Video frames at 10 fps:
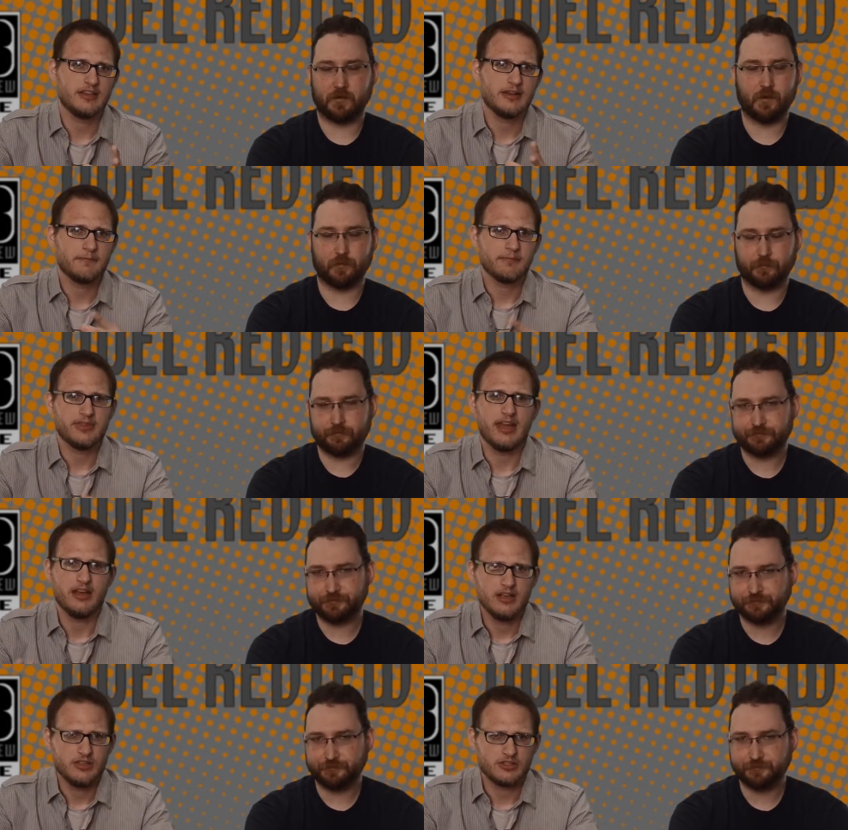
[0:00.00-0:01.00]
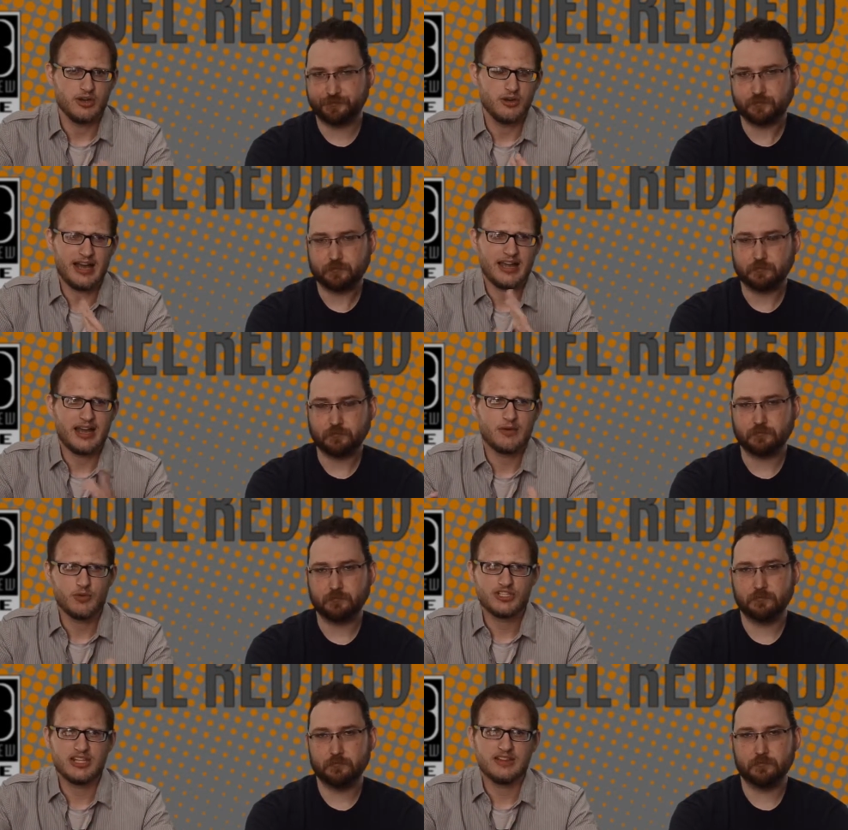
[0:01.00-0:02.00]
Speaker 1: Yeah, don't. Yeah. So I, I
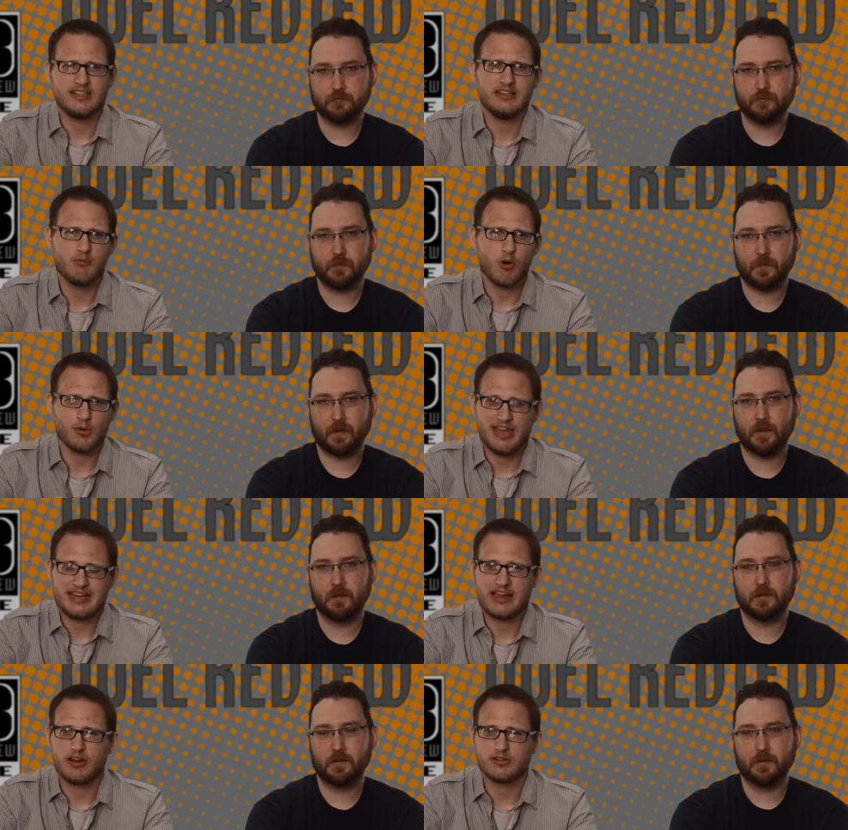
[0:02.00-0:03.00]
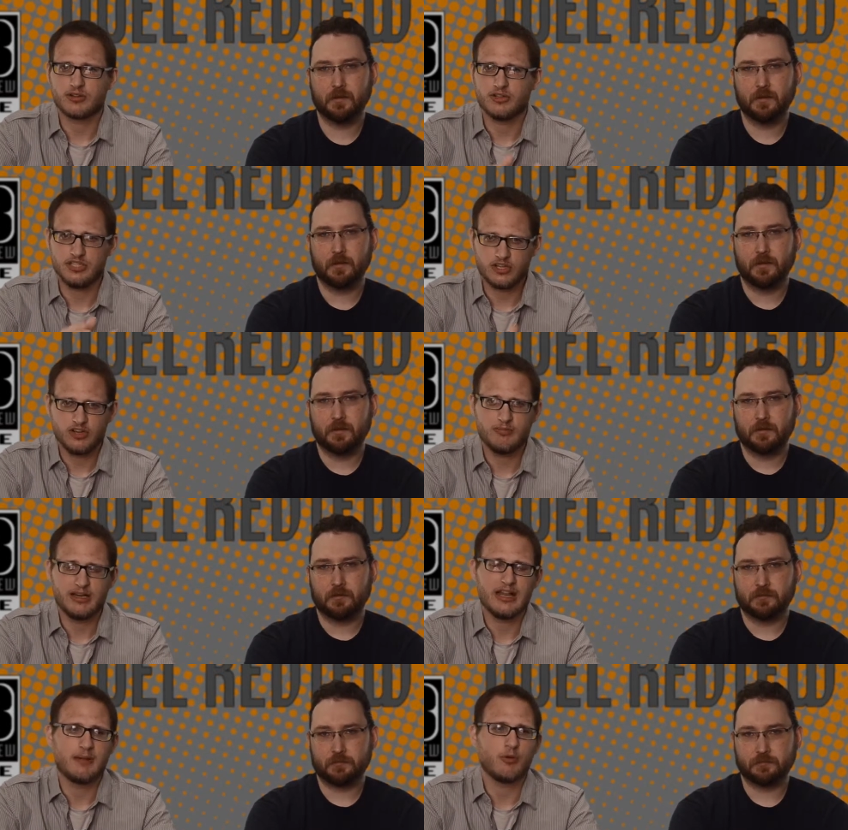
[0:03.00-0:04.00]
wish that they did more with that character because he could have
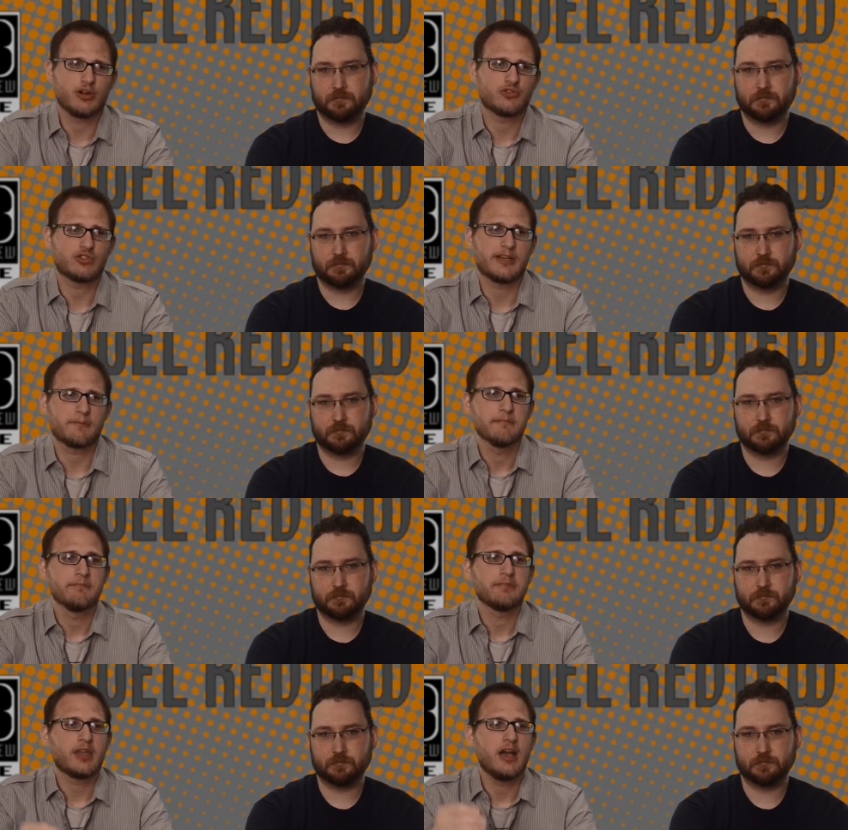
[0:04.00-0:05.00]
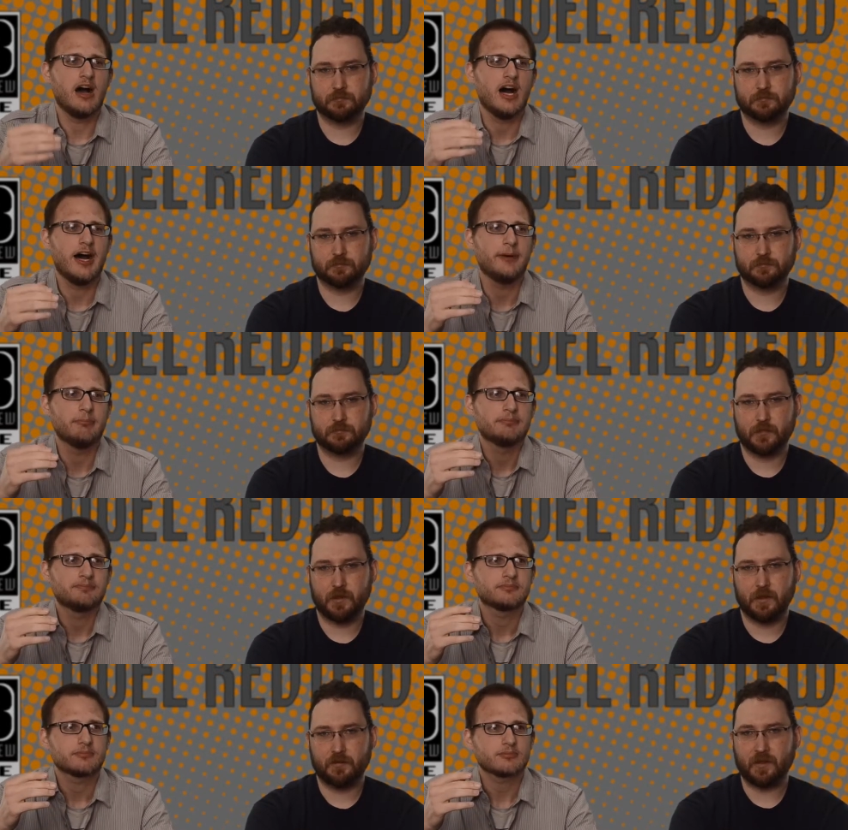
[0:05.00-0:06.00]
been a lot more interesting. Um,
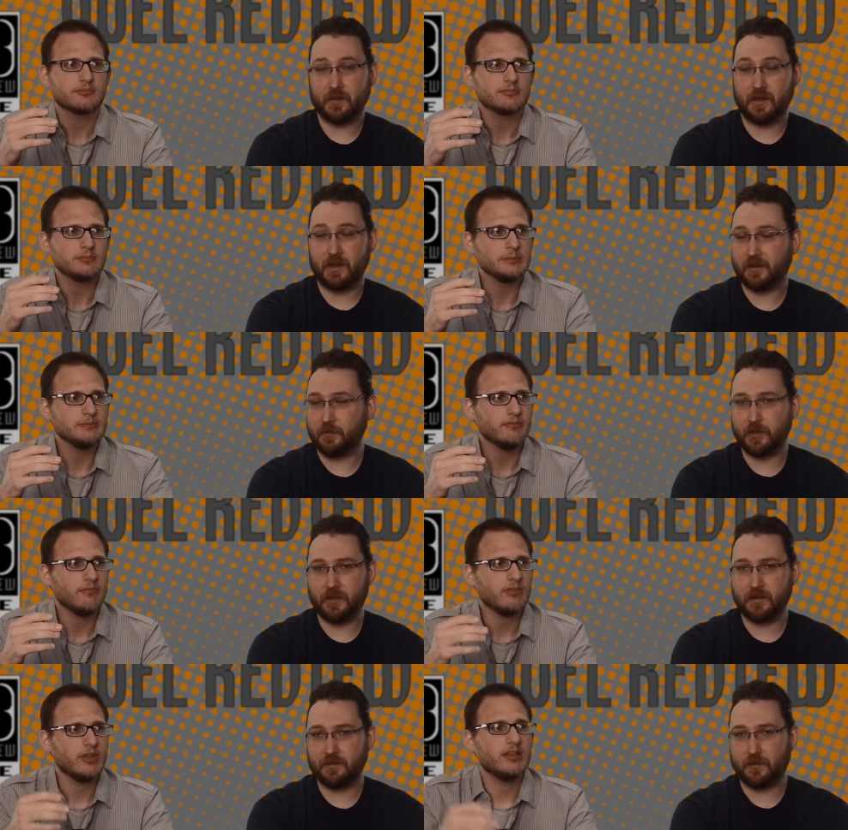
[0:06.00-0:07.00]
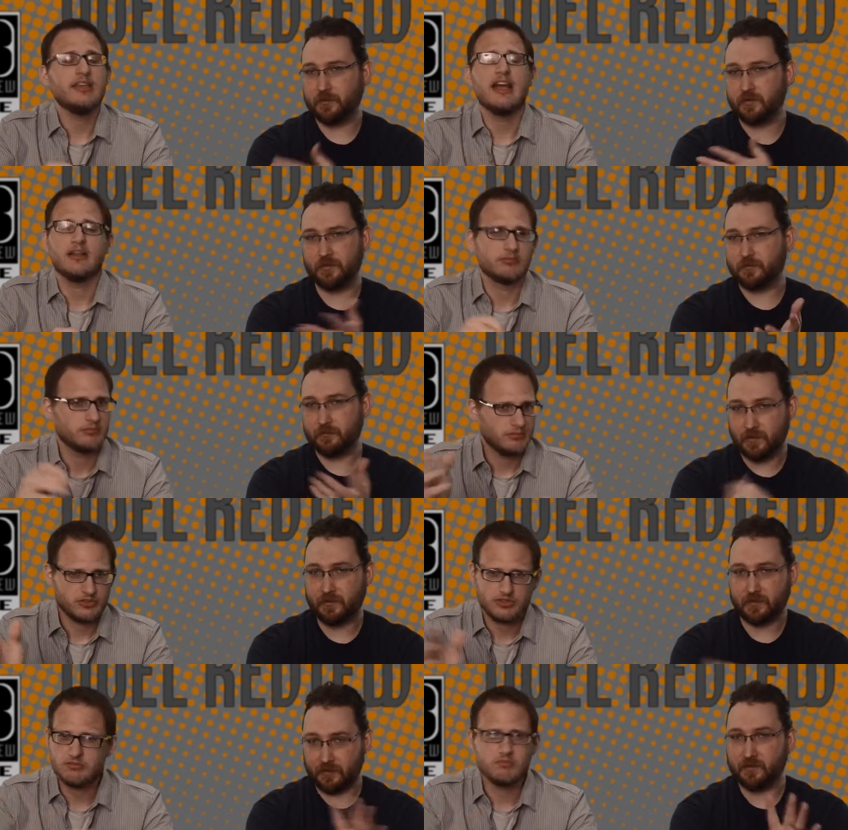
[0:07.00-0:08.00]
Speaker 2: telekinetic abilities are yeah. just
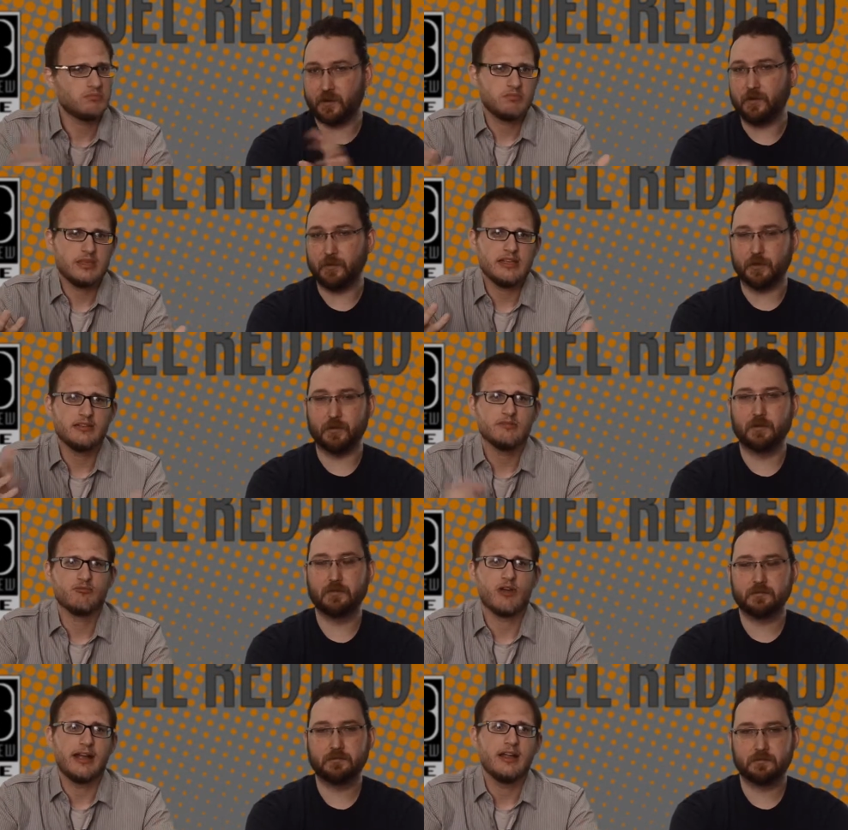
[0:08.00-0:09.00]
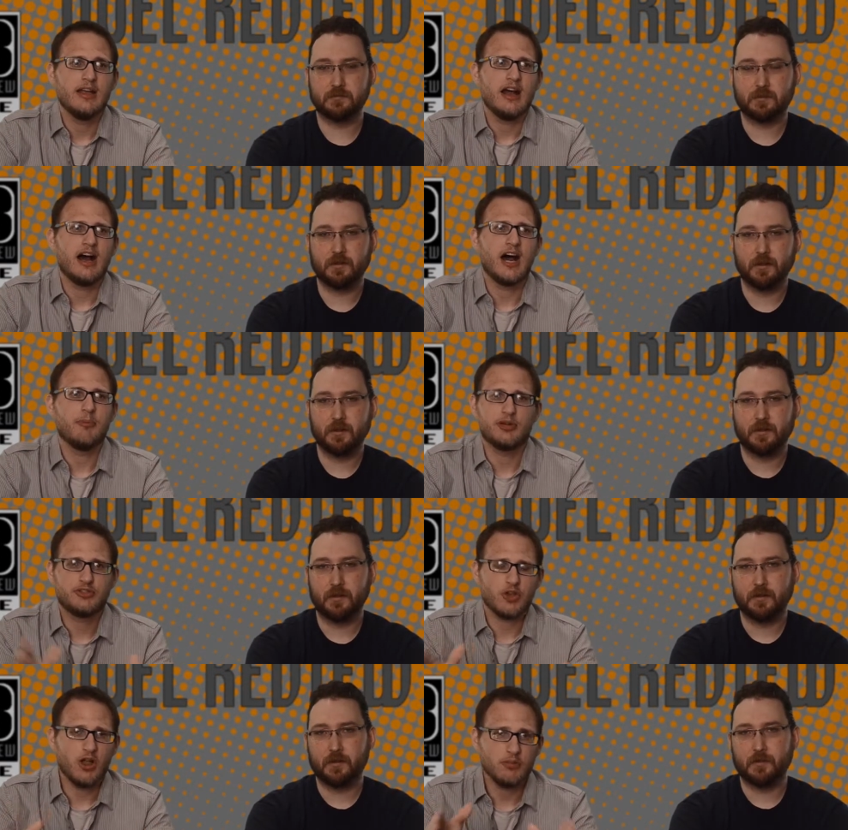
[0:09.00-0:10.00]
basically the stereotypical.
Speaker 1: Right. Um, but
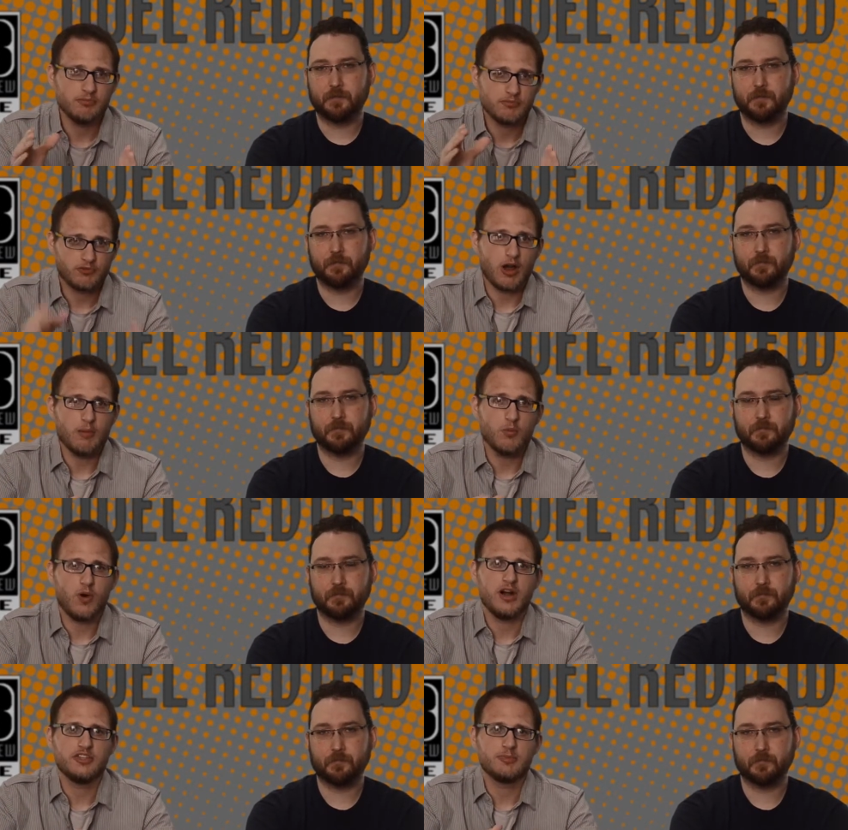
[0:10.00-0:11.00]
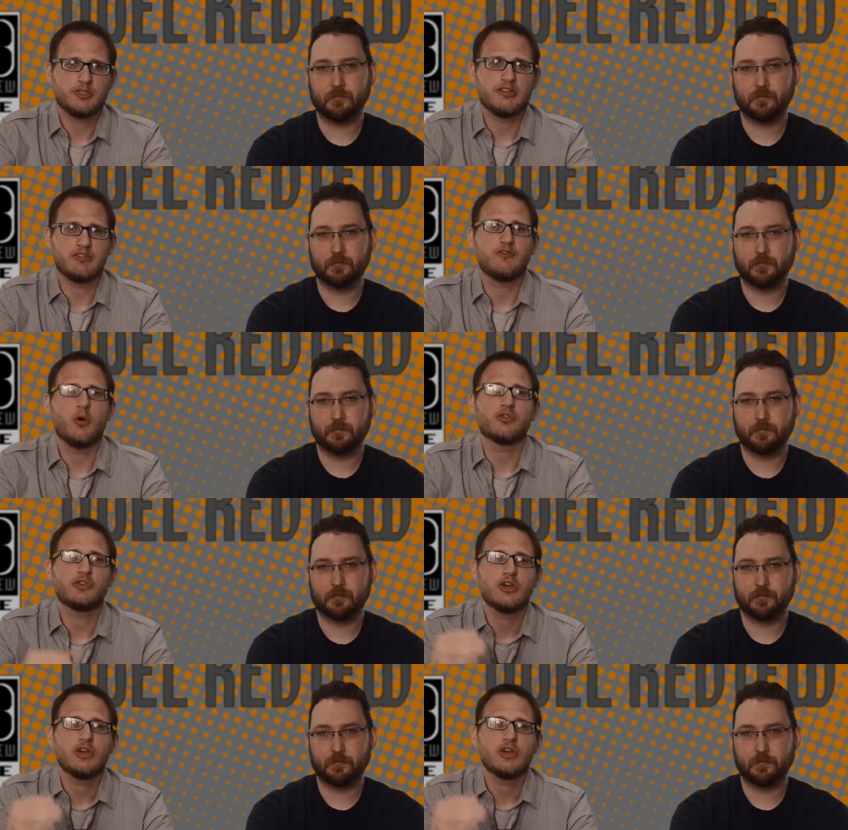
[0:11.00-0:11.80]
it's all from one specific force.